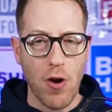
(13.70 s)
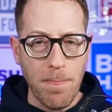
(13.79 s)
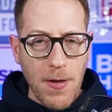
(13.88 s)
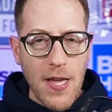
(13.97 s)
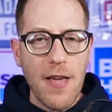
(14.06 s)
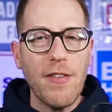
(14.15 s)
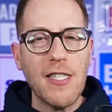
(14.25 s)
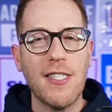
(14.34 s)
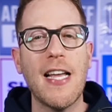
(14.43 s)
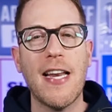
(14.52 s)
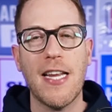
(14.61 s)
Trump
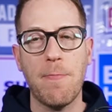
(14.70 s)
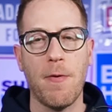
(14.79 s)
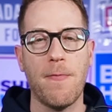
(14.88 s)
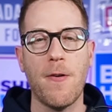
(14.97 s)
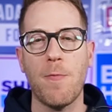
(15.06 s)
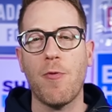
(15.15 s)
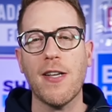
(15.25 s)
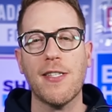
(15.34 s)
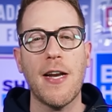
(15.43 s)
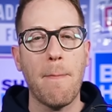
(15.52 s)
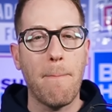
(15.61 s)
even said he'd prefer
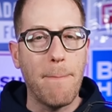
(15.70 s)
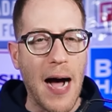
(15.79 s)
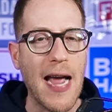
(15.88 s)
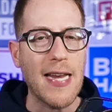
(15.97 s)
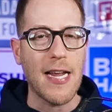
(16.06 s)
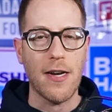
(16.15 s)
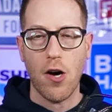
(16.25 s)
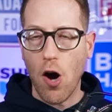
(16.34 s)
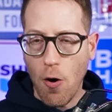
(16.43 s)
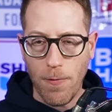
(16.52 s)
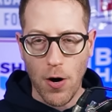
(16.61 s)
President
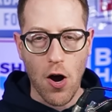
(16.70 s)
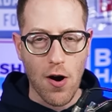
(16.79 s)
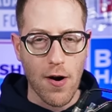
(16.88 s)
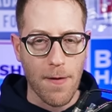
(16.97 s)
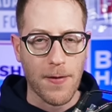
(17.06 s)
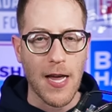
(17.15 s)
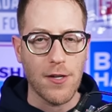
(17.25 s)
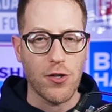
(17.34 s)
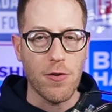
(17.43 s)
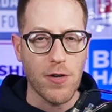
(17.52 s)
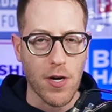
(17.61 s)
Biden over
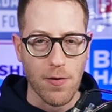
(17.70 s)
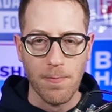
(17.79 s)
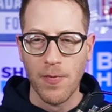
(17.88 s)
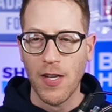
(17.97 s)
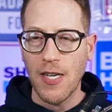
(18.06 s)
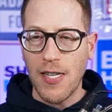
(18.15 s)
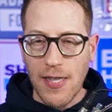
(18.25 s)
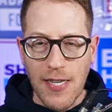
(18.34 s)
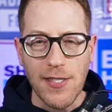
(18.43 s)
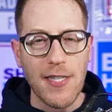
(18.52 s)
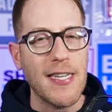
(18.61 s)
RFK Jr.
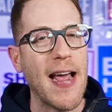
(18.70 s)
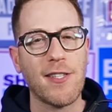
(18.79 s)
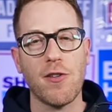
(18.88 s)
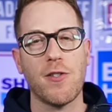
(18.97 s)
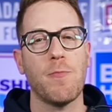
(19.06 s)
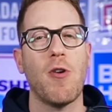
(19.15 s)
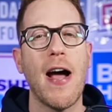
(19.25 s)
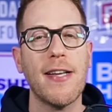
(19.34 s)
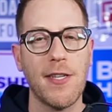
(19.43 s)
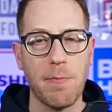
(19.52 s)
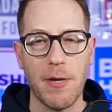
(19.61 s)
These attacks are
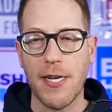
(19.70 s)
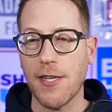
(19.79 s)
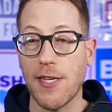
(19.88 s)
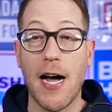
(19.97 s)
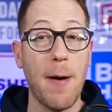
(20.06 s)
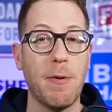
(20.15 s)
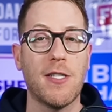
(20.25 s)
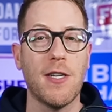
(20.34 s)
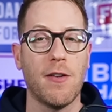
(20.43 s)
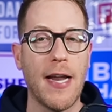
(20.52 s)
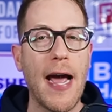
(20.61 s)
surprising because up
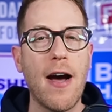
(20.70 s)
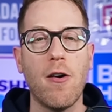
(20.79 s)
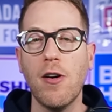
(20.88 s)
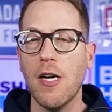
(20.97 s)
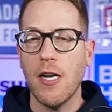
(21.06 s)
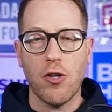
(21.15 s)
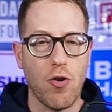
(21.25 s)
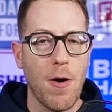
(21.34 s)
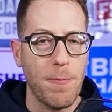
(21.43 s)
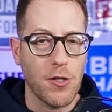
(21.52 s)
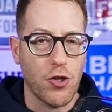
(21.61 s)
until now,
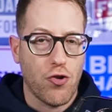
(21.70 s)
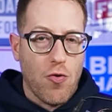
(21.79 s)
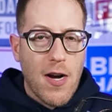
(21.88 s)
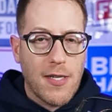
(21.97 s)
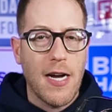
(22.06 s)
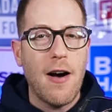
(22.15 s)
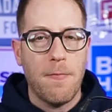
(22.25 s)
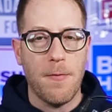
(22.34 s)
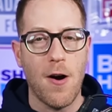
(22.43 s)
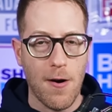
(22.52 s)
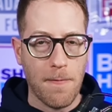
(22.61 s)
Trump has shrugged
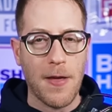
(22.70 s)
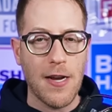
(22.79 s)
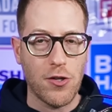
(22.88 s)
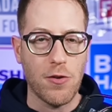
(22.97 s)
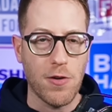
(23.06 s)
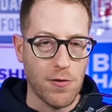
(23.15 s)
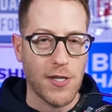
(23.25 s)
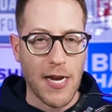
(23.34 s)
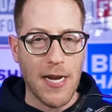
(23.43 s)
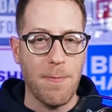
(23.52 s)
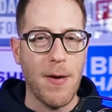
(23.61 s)
off RFK
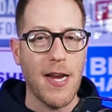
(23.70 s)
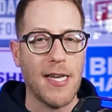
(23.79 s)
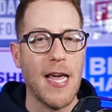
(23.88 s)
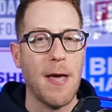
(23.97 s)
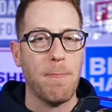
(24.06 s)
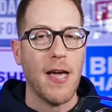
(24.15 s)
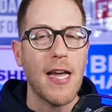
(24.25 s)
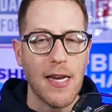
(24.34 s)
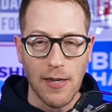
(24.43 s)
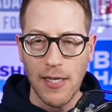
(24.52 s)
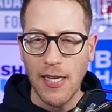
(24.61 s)
Jr.'s independent
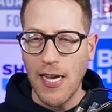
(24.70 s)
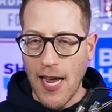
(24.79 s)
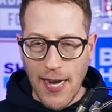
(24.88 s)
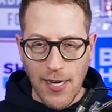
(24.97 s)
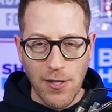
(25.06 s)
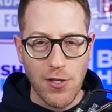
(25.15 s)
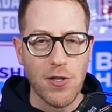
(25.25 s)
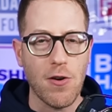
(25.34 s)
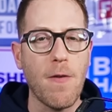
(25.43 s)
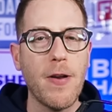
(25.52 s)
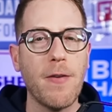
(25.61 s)
campaign. And
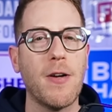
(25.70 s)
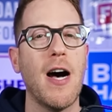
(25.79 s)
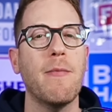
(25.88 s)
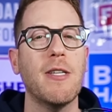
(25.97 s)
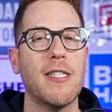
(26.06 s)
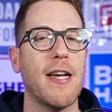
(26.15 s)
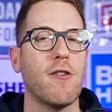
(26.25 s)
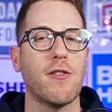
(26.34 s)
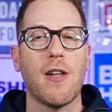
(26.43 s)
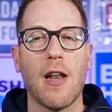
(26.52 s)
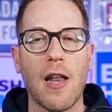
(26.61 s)
conservative
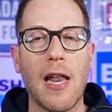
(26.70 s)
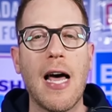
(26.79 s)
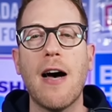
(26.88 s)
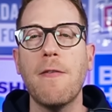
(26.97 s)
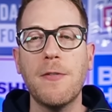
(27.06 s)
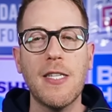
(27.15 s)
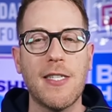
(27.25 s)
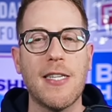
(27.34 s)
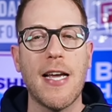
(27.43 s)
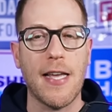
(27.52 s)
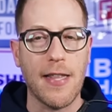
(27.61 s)
commentators love to
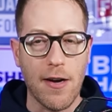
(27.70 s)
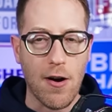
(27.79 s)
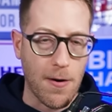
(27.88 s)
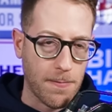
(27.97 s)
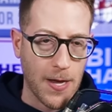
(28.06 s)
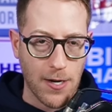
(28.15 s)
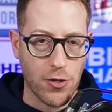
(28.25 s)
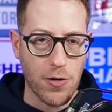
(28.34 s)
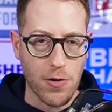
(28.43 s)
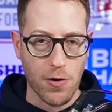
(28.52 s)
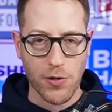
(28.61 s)
say that RFK
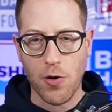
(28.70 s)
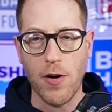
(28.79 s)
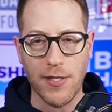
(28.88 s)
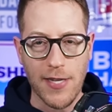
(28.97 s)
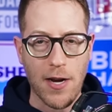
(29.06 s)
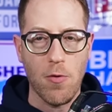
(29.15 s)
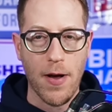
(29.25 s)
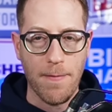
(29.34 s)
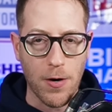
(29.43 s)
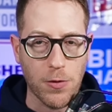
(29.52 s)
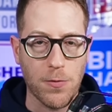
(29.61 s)
Jr. is going to take
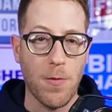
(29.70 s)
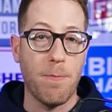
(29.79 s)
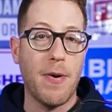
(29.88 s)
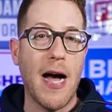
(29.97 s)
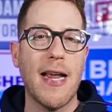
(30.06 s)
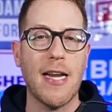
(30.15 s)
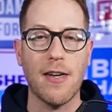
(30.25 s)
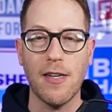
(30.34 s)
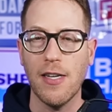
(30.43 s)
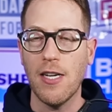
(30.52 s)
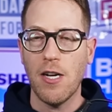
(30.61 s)
away votes from
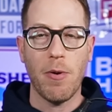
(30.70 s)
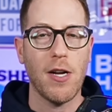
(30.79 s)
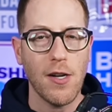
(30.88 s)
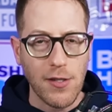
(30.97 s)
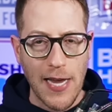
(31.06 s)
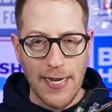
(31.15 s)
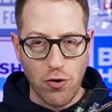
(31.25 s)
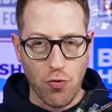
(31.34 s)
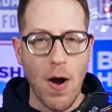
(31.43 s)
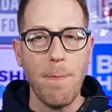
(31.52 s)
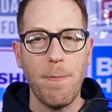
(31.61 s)
Biden. But it looks
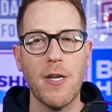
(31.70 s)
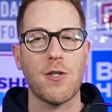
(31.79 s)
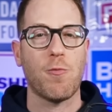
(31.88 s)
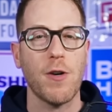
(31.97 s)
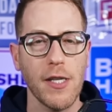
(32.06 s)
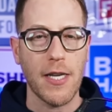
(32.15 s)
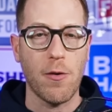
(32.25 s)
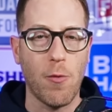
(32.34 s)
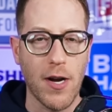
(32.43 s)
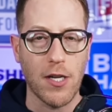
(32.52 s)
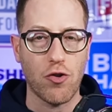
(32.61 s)
like Trump is really
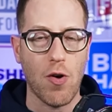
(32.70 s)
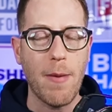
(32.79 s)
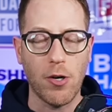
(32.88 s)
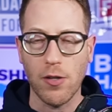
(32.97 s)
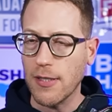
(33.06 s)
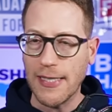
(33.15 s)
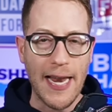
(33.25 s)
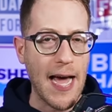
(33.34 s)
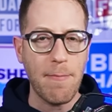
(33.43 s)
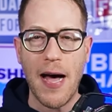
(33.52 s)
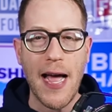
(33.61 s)
the one in trouble,
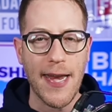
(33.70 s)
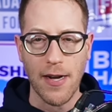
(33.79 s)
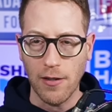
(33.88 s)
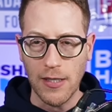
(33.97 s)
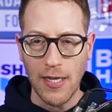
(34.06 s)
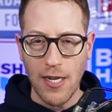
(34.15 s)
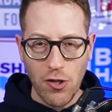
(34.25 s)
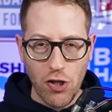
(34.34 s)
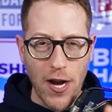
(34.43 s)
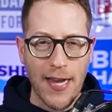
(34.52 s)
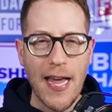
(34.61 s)
not Biden.
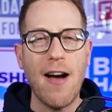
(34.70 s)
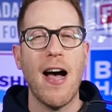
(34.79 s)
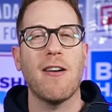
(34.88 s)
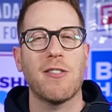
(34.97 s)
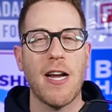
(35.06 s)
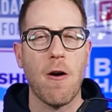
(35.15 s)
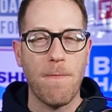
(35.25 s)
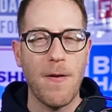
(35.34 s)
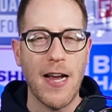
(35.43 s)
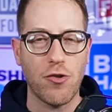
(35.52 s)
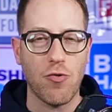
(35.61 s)
Check out how
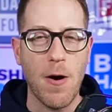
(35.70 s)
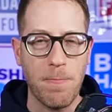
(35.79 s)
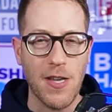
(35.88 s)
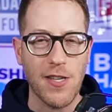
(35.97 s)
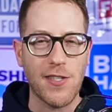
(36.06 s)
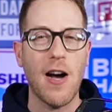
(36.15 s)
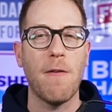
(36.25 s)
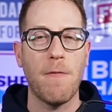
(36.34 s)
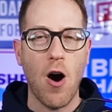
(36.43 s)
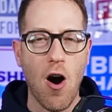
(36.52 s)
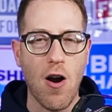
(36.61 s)
terrified Trump is
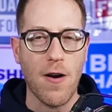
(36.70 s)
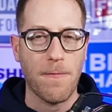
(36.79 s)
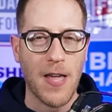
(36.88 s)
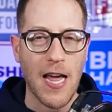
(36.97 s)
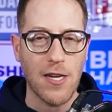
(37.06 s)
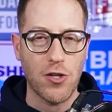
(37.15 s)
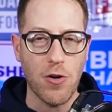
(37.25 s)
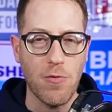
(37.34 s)
of RFK